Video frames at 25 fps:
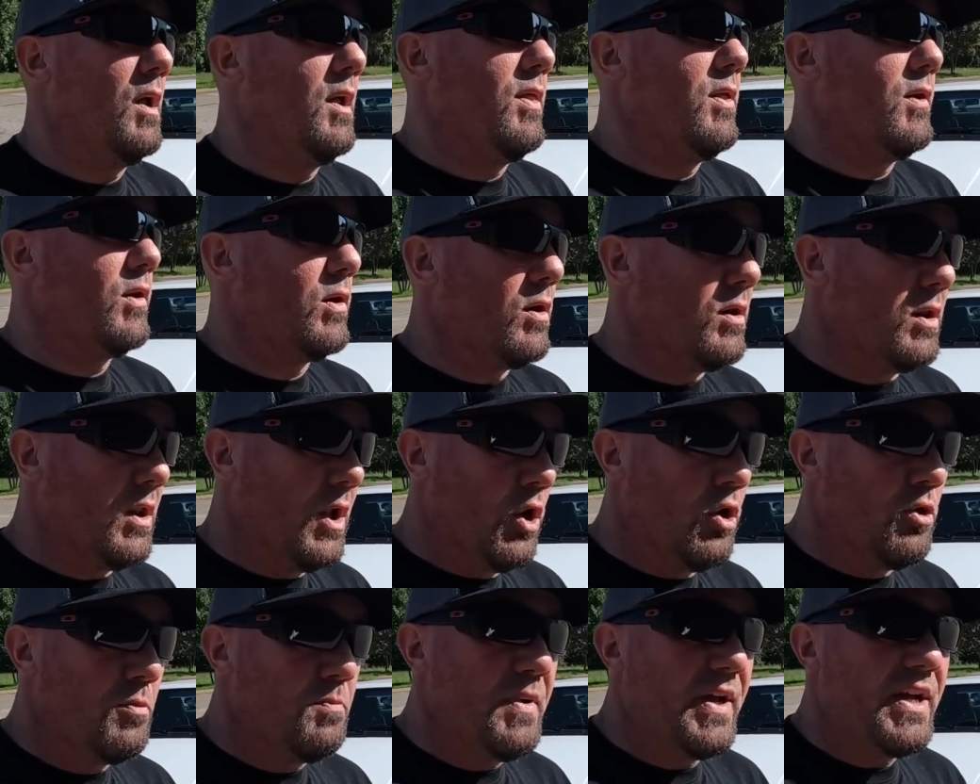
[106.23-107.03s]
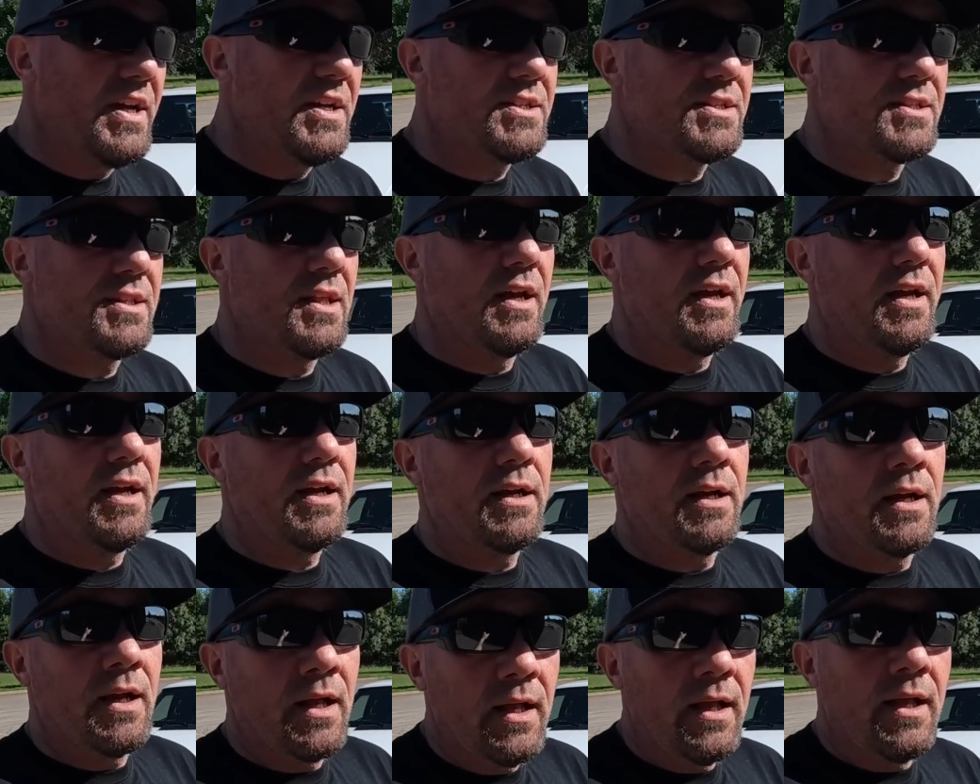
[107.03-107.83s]
They're a load-based
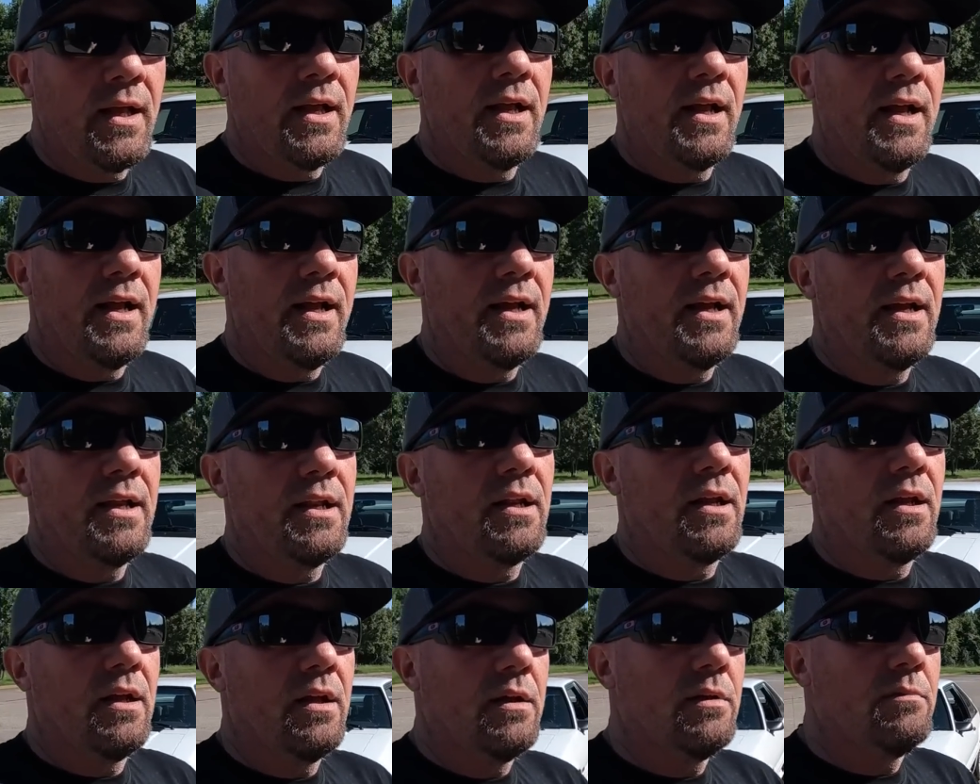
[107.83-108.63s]
thing, and